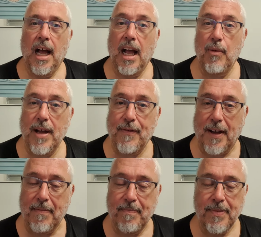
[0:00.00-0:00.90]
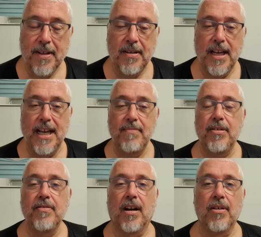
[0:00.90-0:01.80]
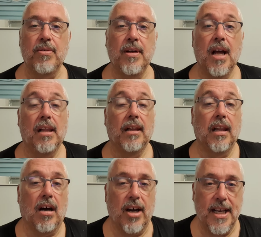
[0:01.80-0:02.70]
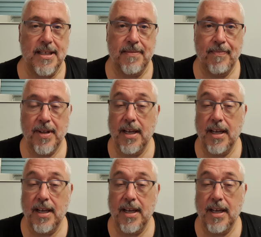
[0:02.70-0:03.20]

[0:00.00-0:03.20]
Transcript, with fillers: However, Iain Munro lied.